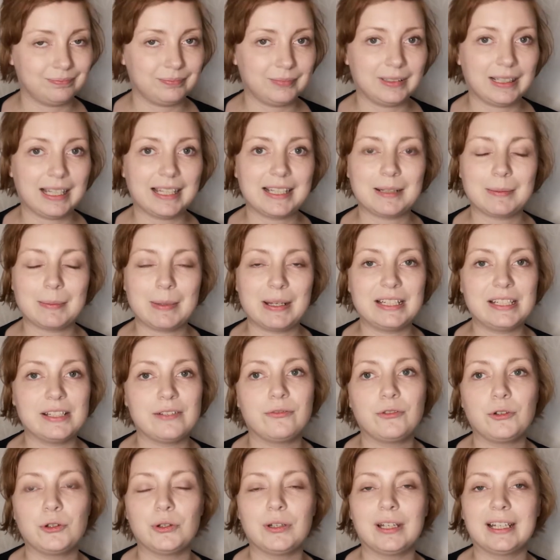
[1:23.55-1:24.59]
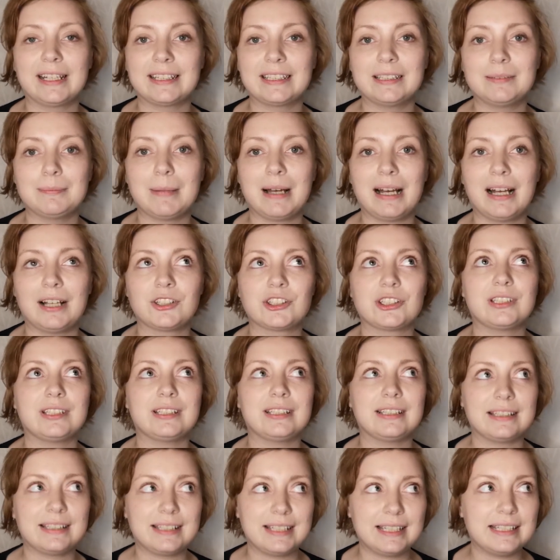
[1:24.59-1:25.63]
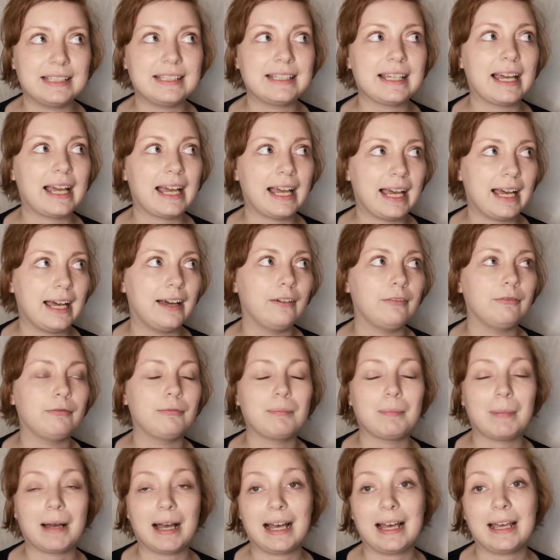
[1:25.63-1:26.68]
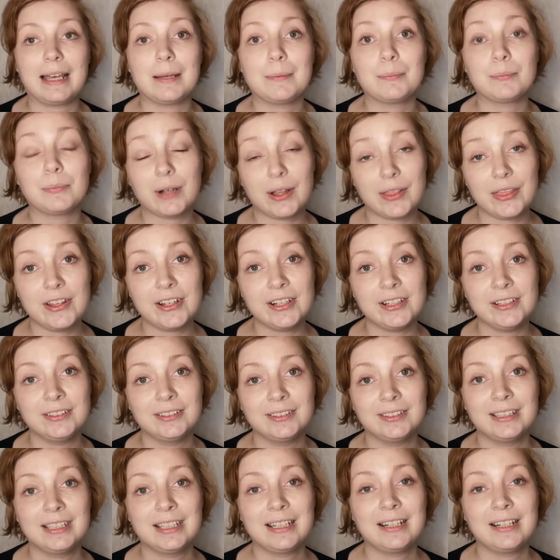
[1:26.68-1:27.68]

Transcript: like many of you I can imagine, did have my brother